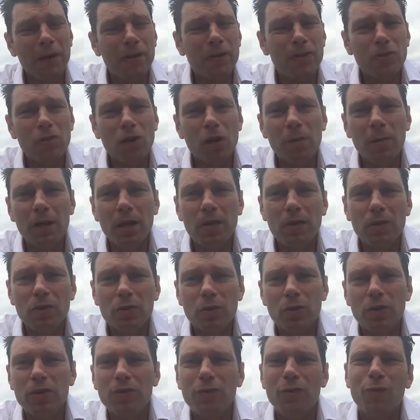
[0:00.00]
out in so many other
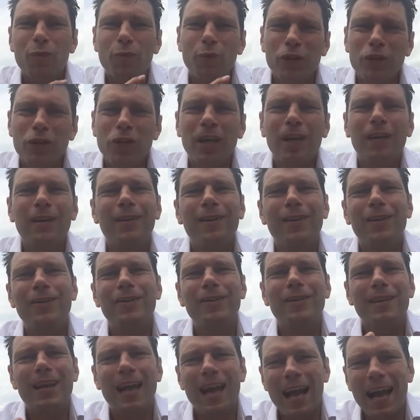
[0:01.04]
stories of wish I'd
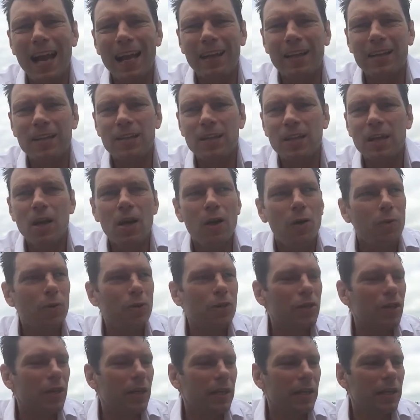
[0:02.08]
learnt X,
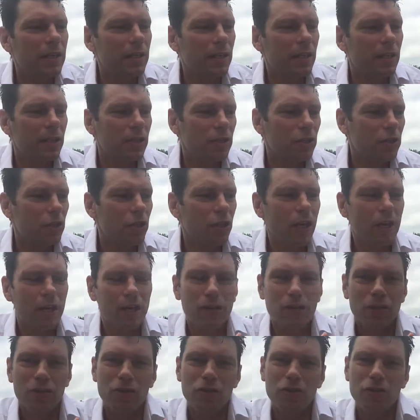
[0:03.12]
wish I'd
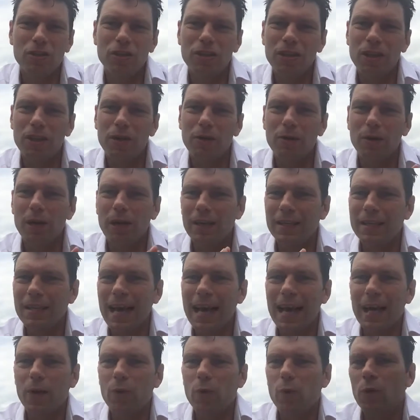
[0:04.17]
changed, a
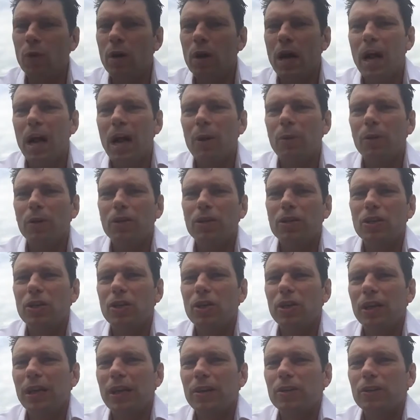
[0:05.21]
tack, or I wanted to
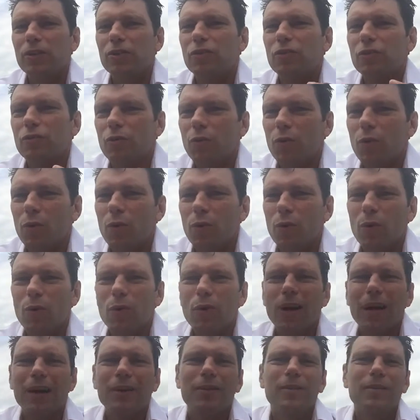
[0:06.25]
learn how to draw,
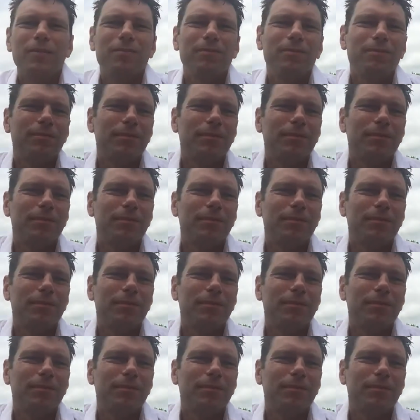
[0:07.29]
or how to,